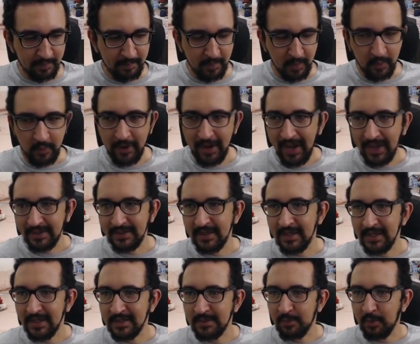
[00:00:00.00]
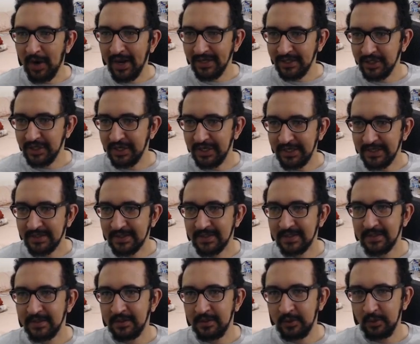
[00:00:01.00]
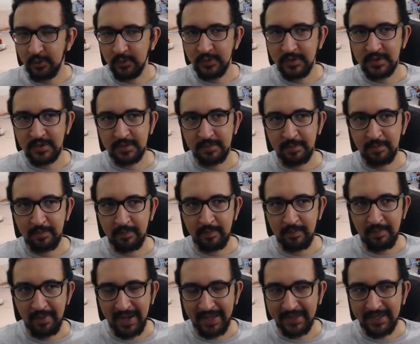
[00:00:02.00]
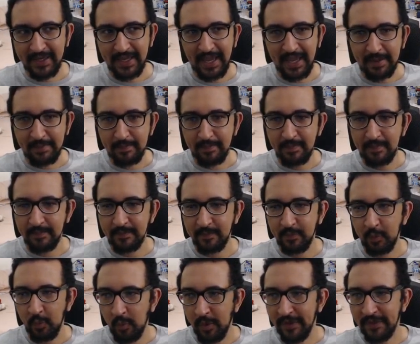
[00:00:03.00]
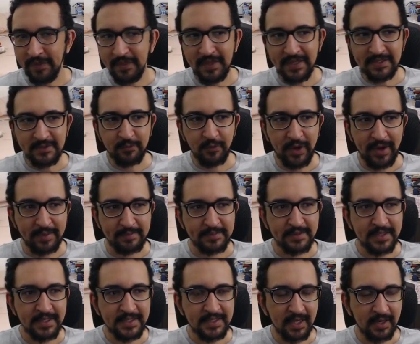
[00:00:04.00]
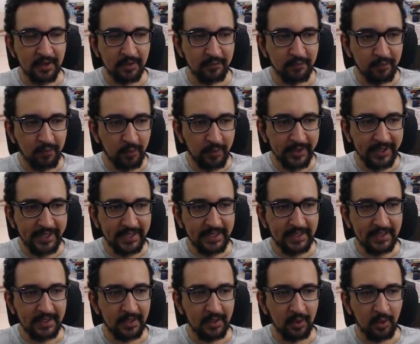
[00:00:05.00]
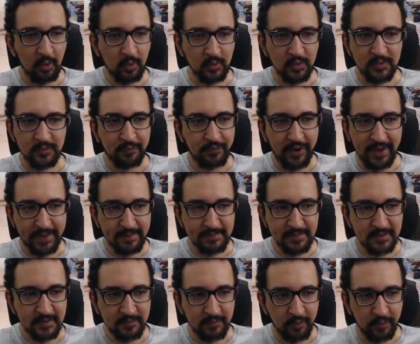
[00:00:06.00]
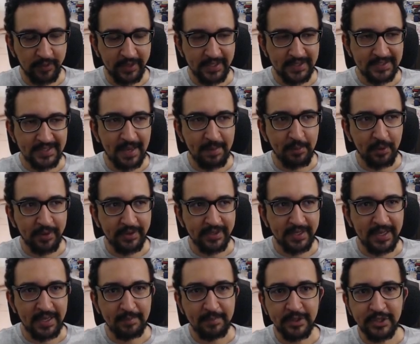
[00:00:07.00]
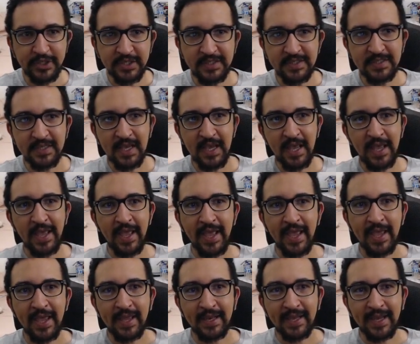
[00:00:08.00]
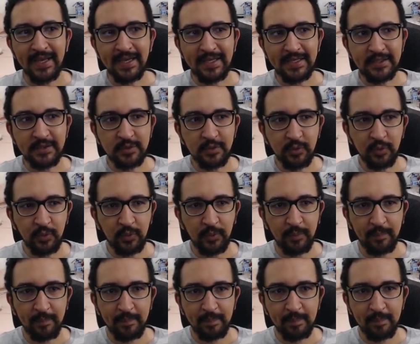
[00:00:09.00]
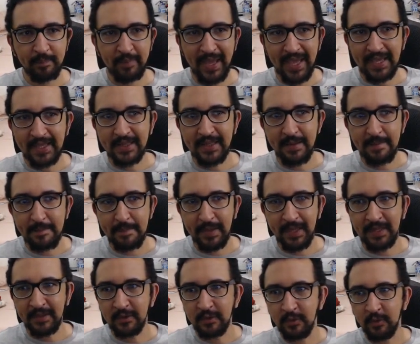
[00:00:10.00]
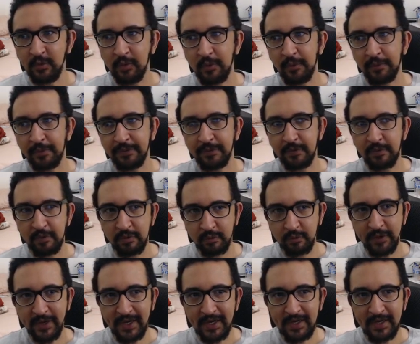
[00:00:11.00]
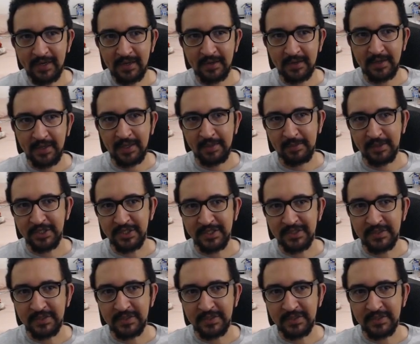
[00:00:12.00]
create the sprite sheets used by the game with these frames. These are 40 loose frames, 40 separate images, and I need to bake them into 3 images,